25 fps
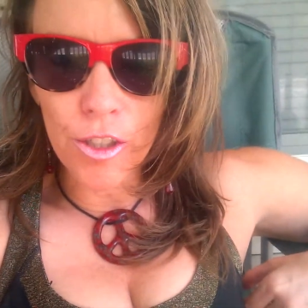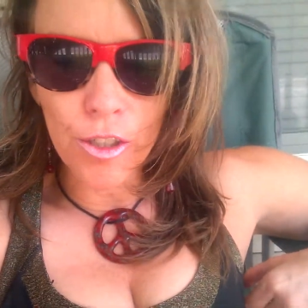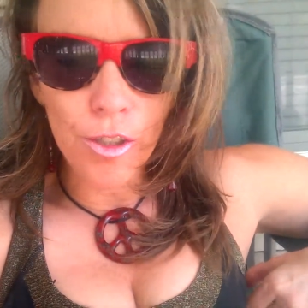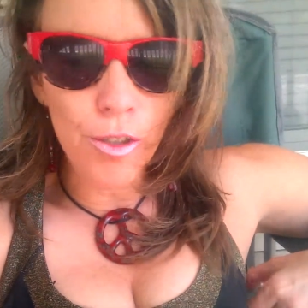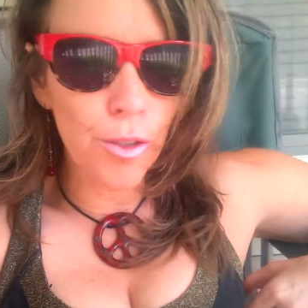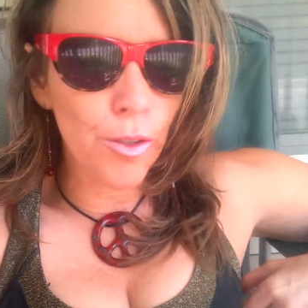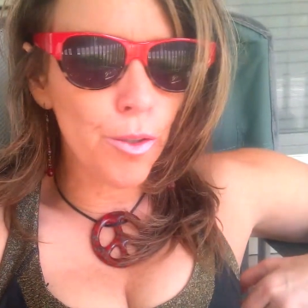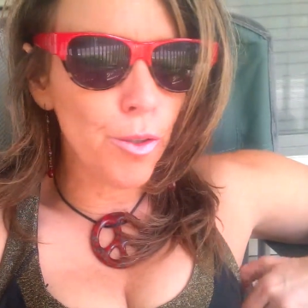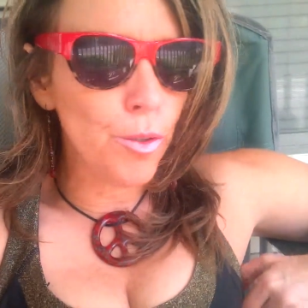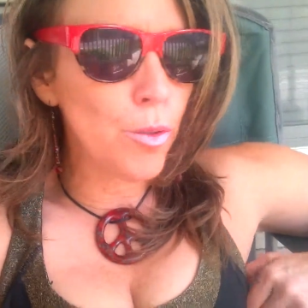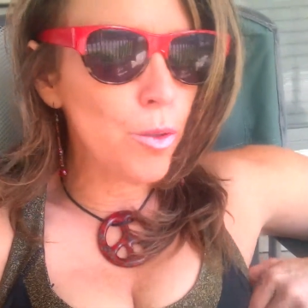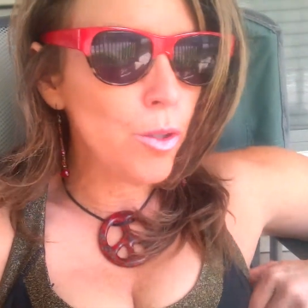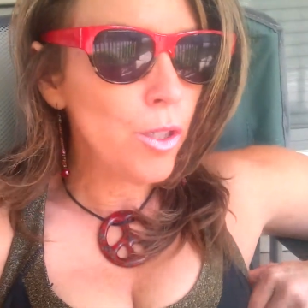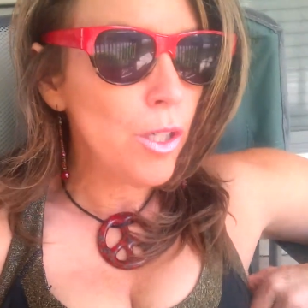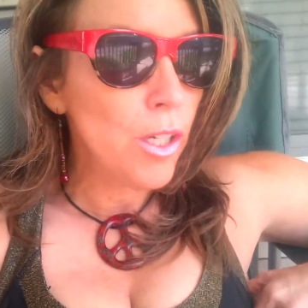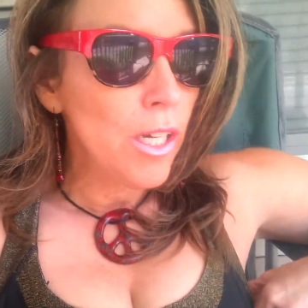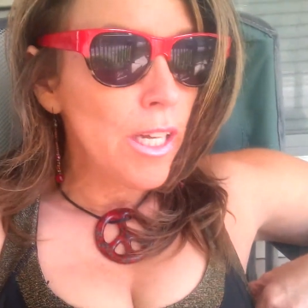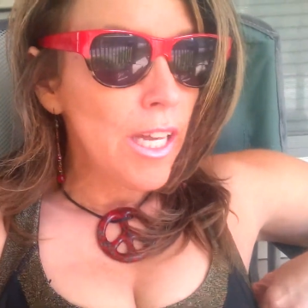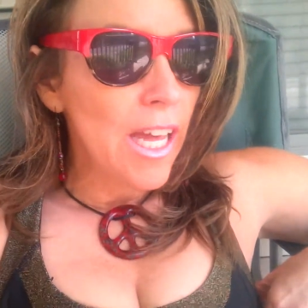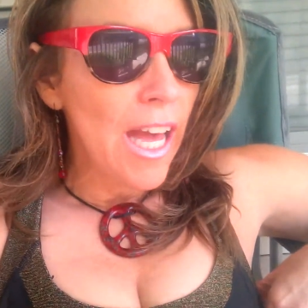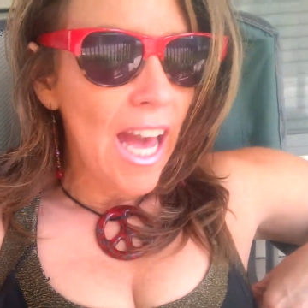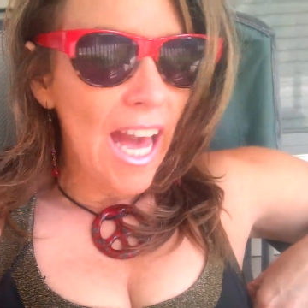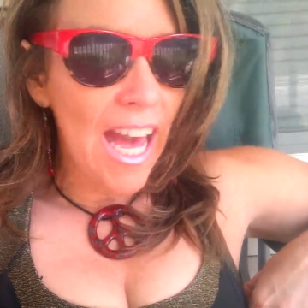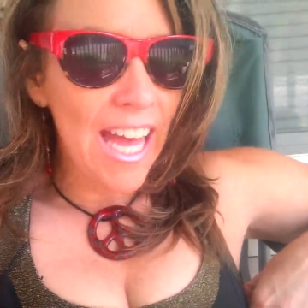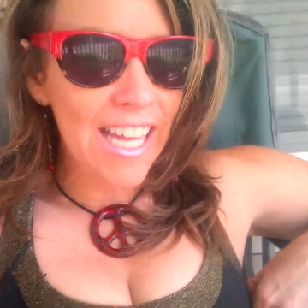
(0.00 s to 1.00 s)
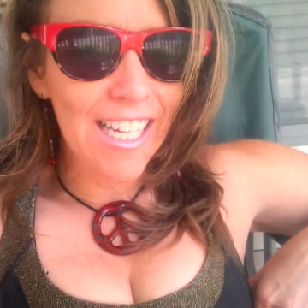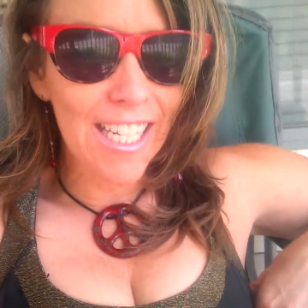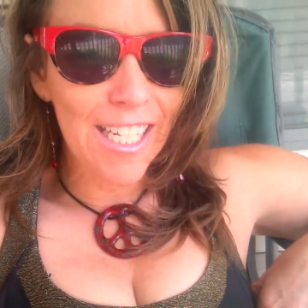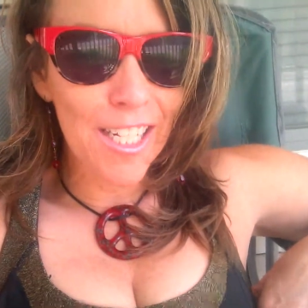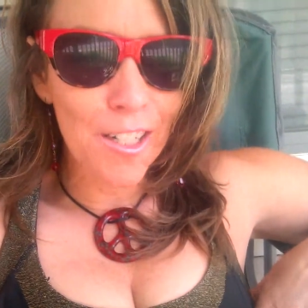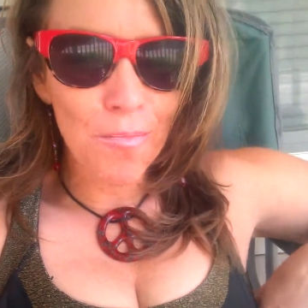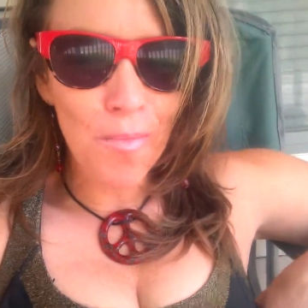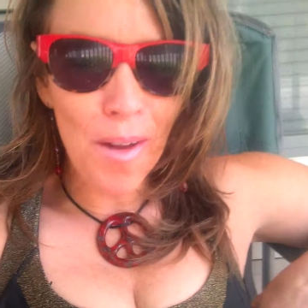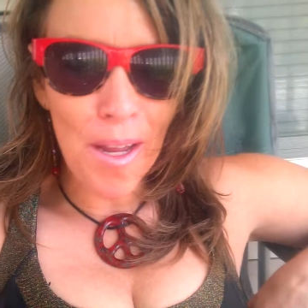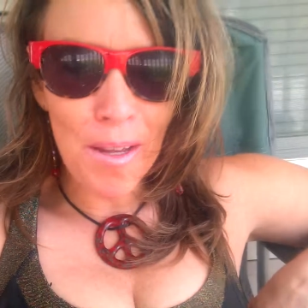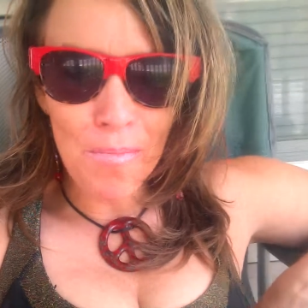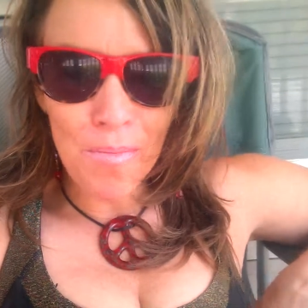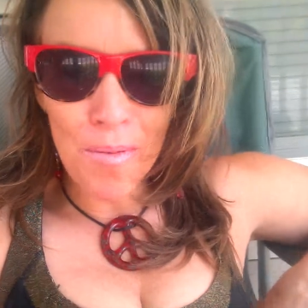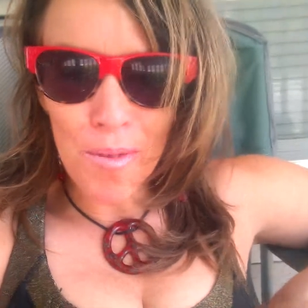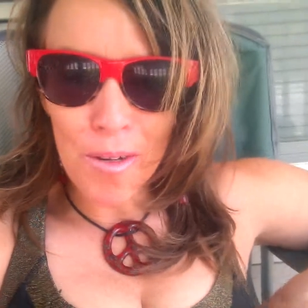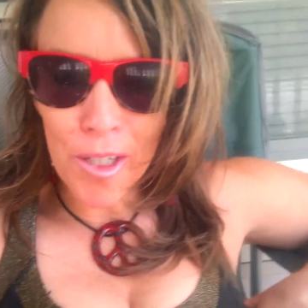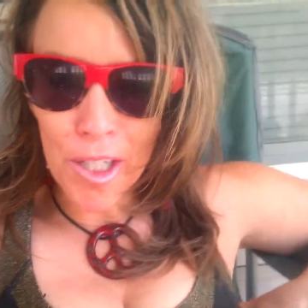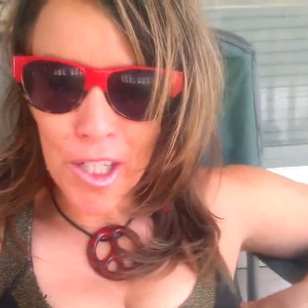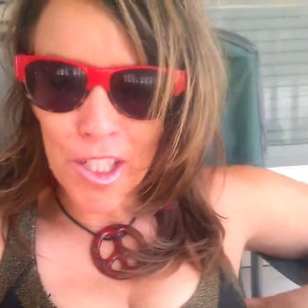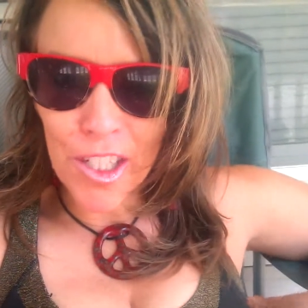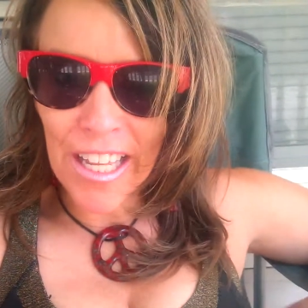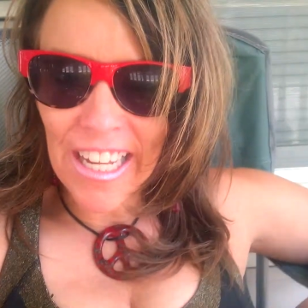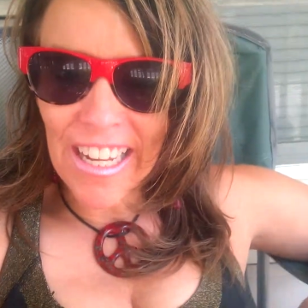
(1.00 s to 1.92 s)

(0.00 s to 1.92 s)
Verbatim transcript: who edited my book.